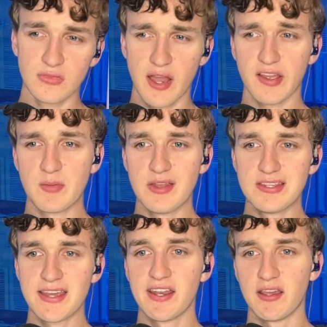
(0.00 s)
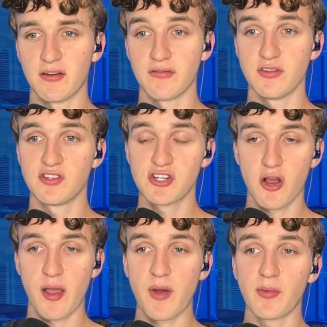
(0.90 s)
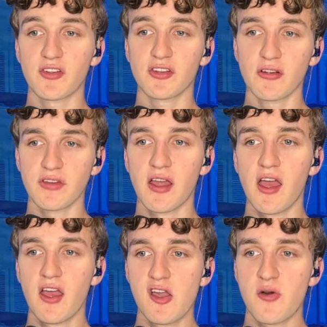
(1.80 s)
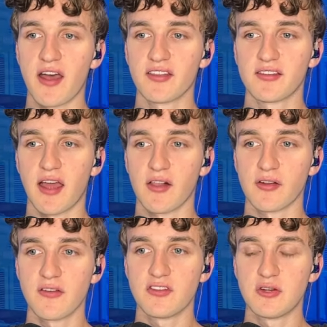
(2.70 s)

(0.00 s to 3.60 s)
Documents and interviews show a public servant who has a salary of